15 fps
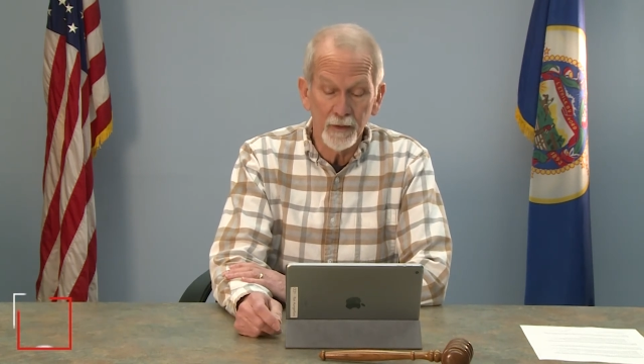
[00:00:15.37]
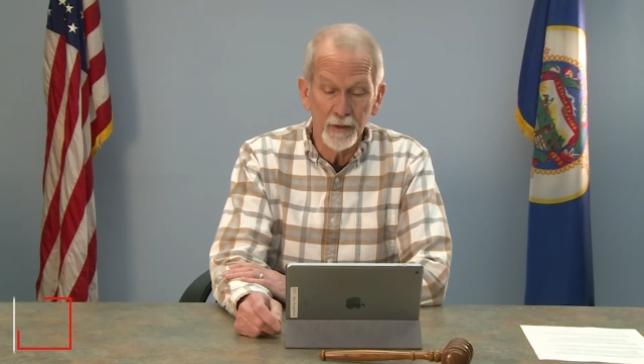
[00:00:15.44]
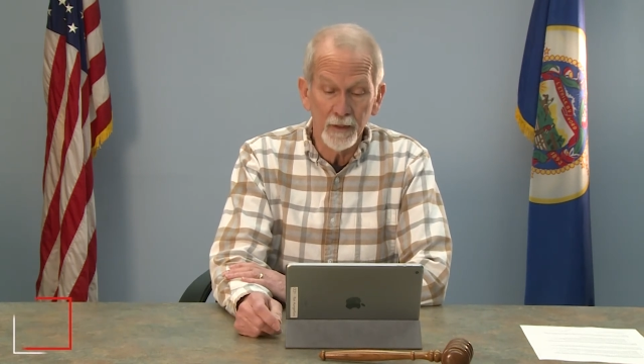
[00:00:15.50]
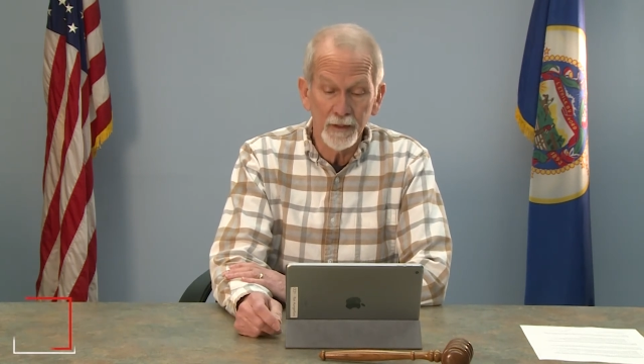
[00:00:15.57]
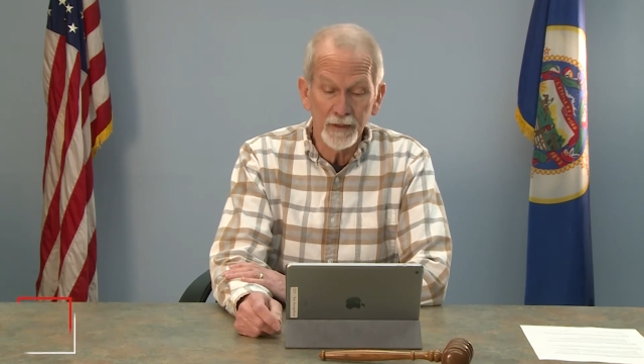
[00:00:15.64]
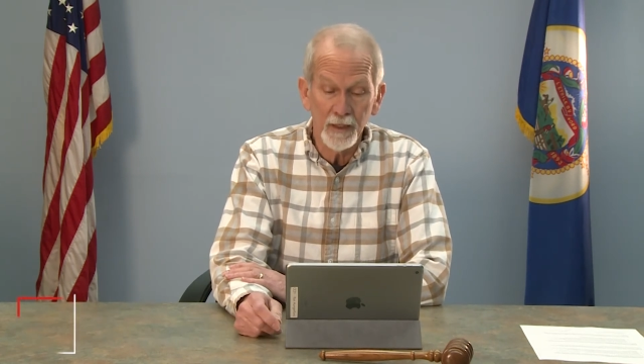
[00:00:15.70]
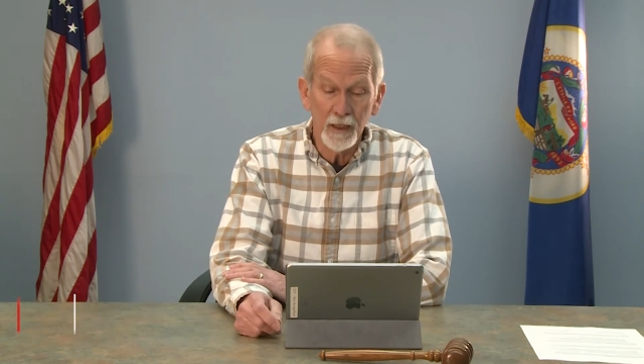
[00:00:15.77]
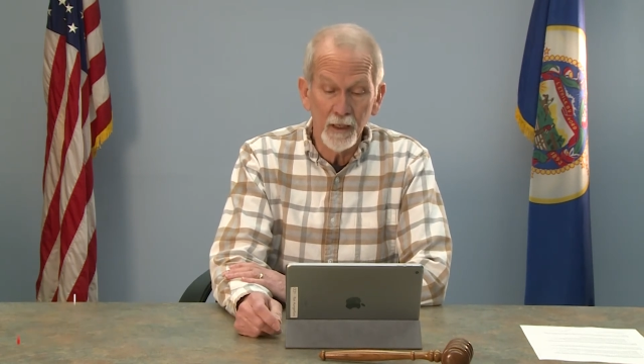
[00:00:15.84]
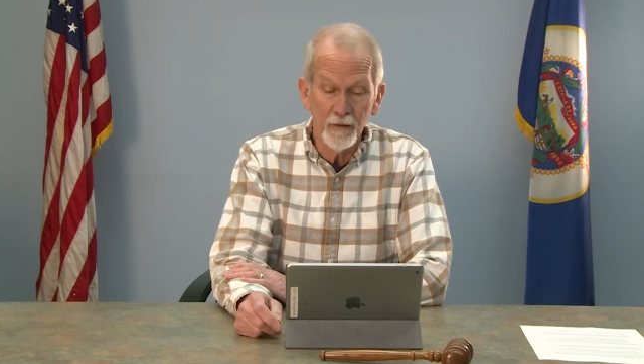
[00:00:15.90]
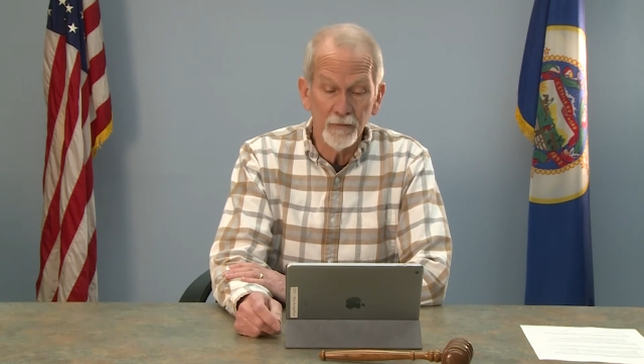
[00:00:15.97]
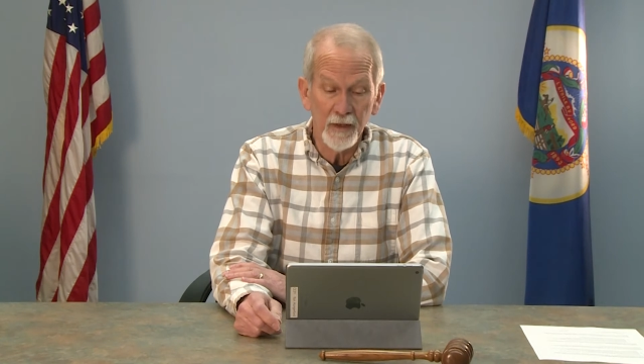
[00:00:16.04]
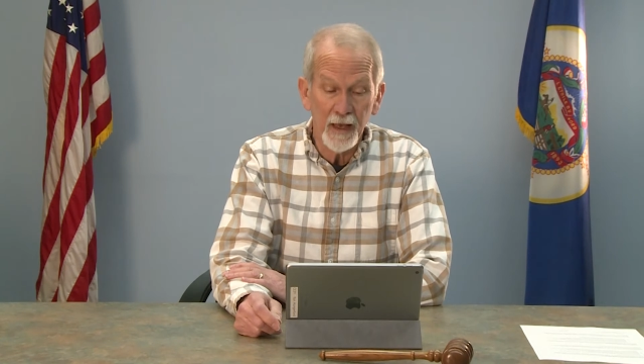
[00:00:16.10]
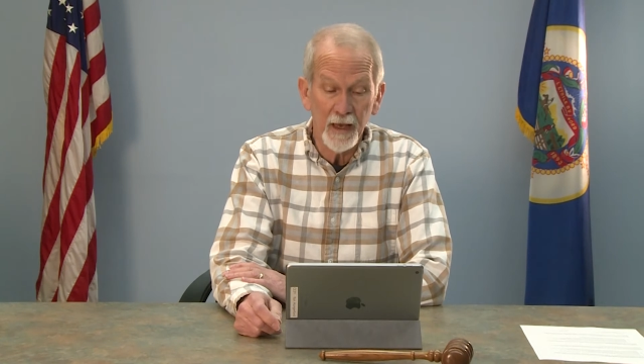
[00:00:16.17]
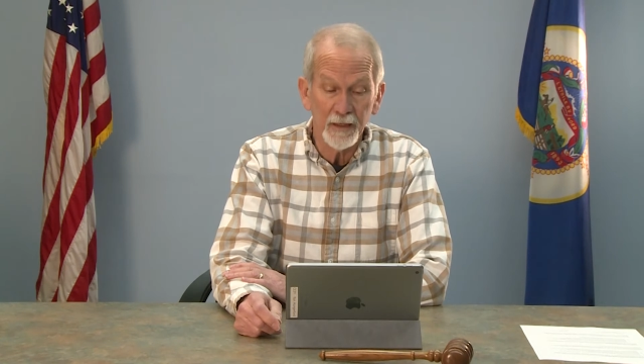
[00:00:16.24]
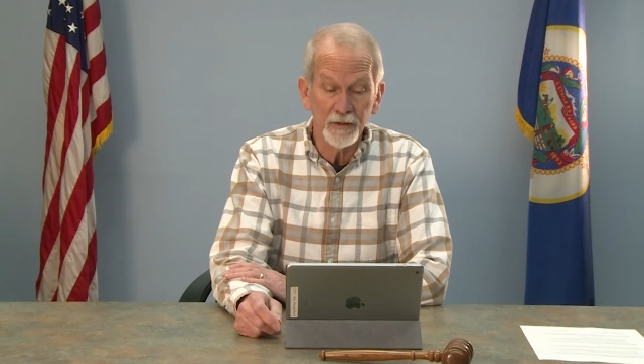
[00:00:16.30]
the city of
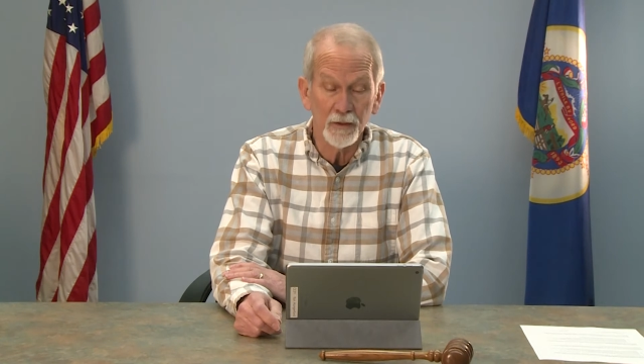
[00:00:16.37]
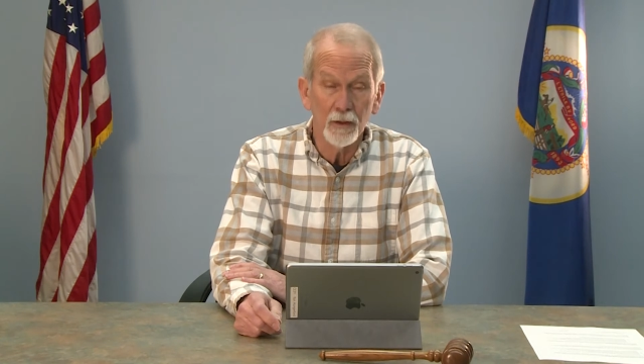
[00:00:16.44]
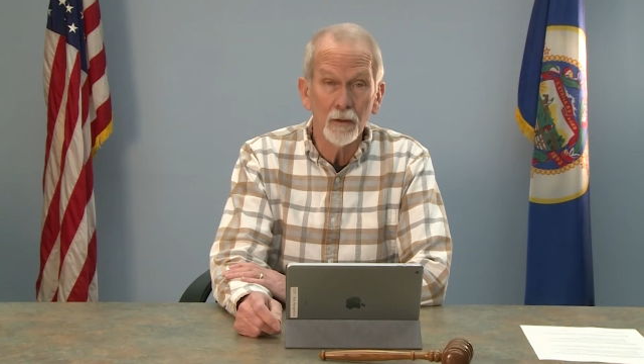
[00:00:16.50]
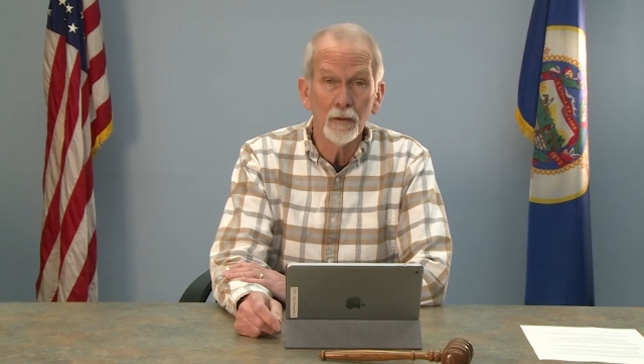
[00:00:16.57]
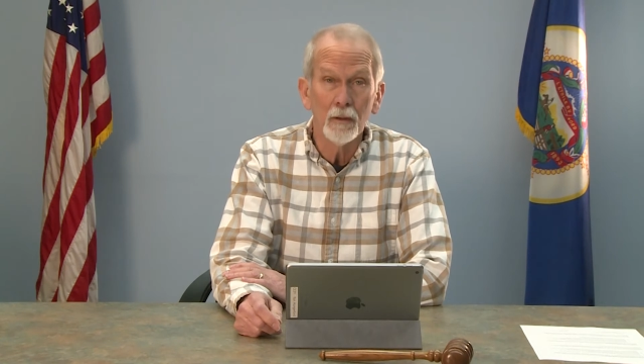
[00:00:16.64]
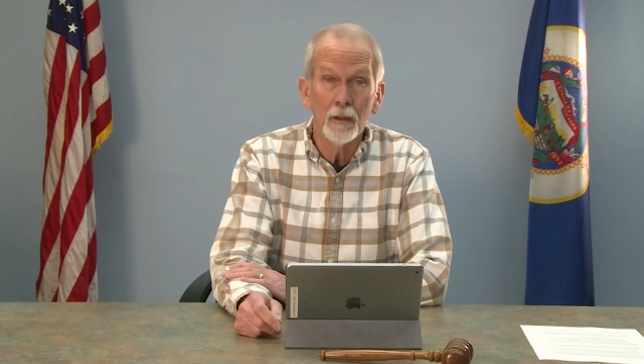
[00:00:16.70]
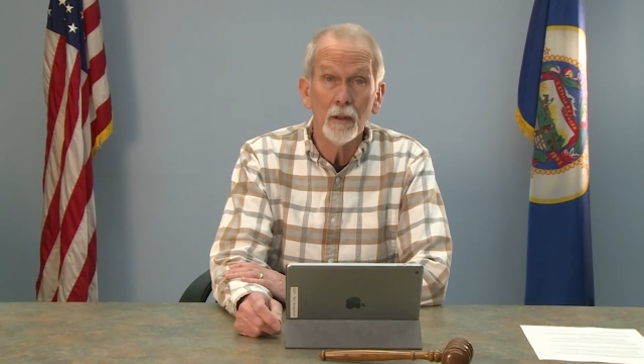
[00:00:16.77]
Dassel,